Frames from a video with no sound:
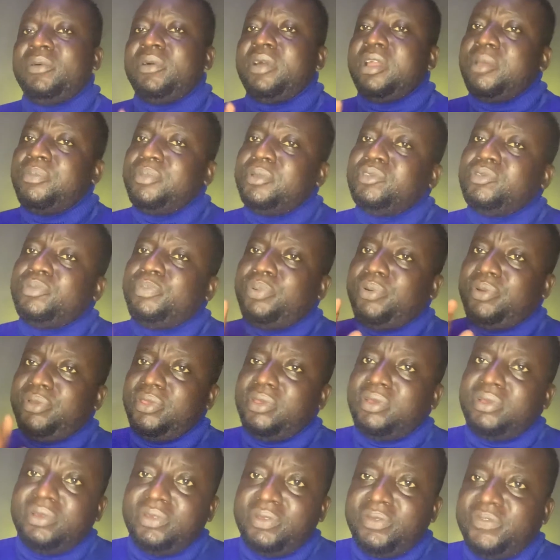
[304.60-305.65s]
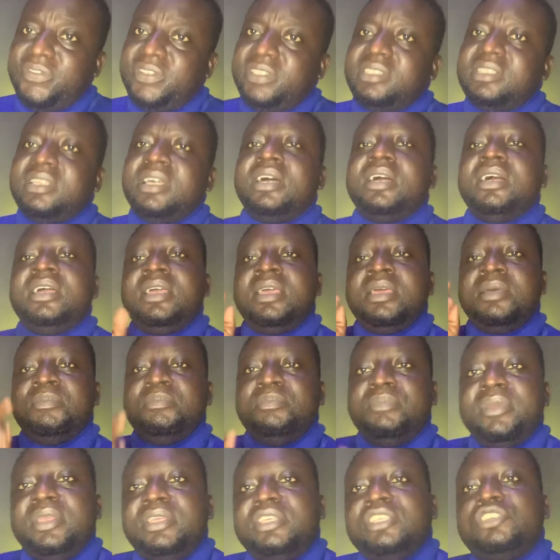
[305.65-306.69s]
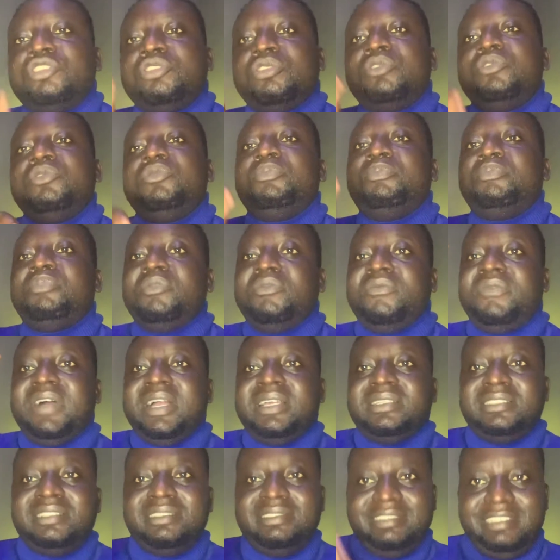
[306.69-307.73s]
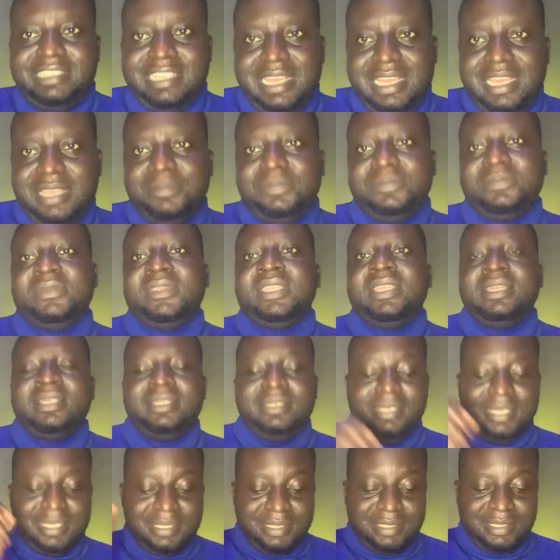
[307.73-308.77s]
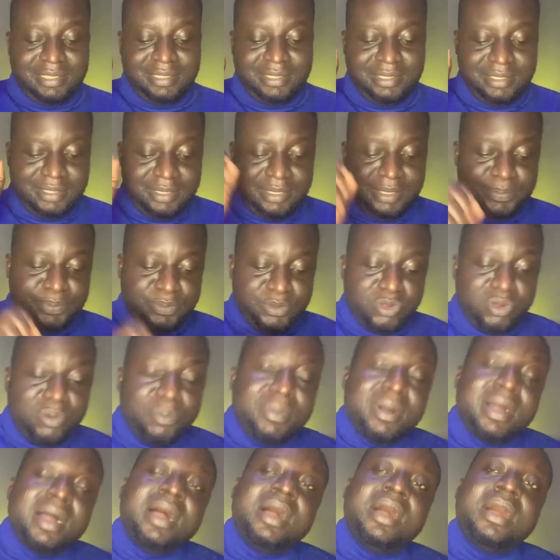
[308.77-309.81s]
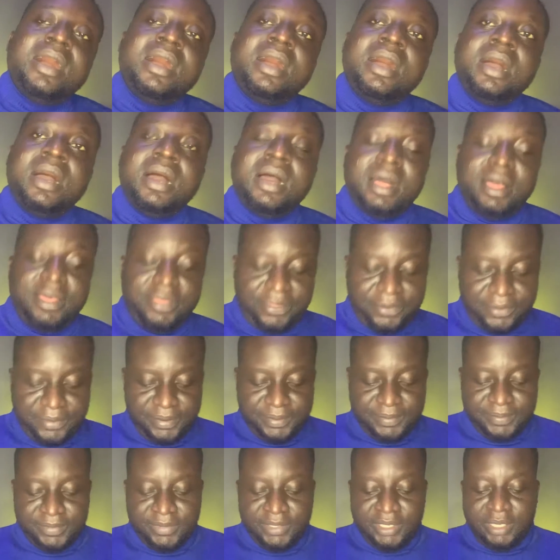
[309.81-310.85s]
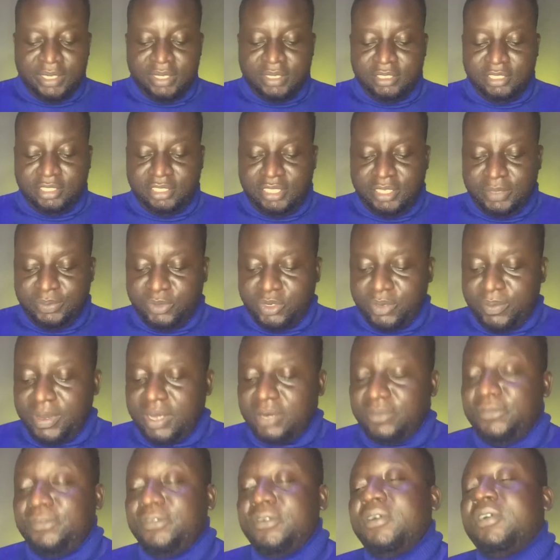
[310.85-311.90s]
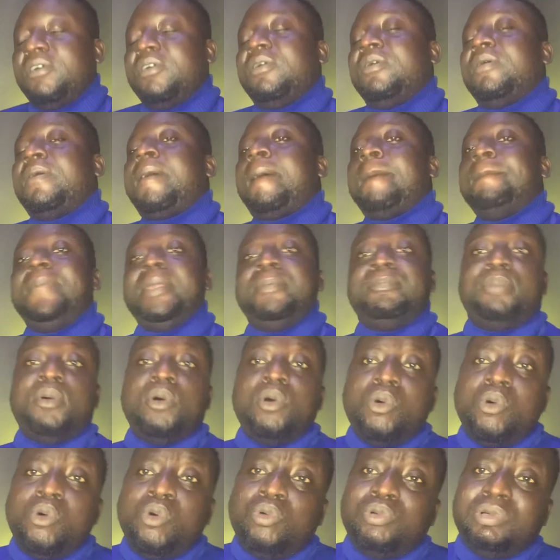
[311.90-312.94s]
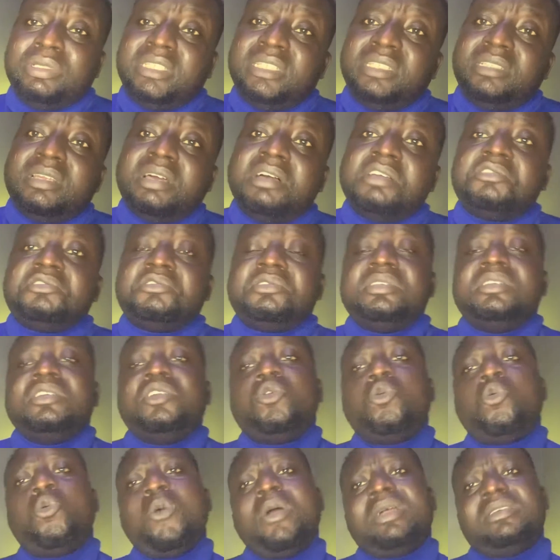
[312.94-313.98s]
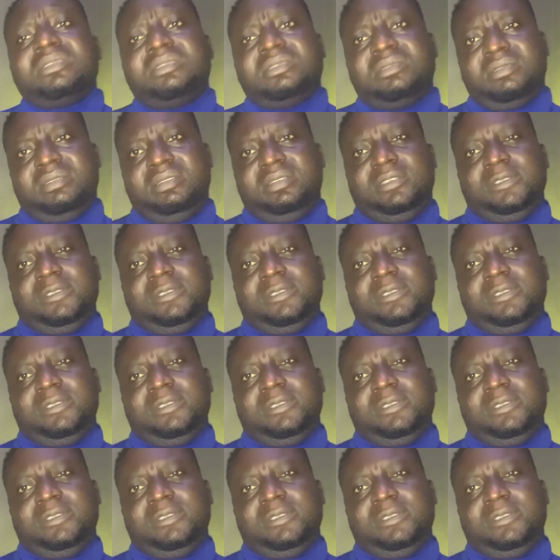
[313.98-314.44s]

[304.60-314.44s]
help you to procure your visa, make sure you provide them. That is tip number 3. Tip number 4, be bold in answering questions.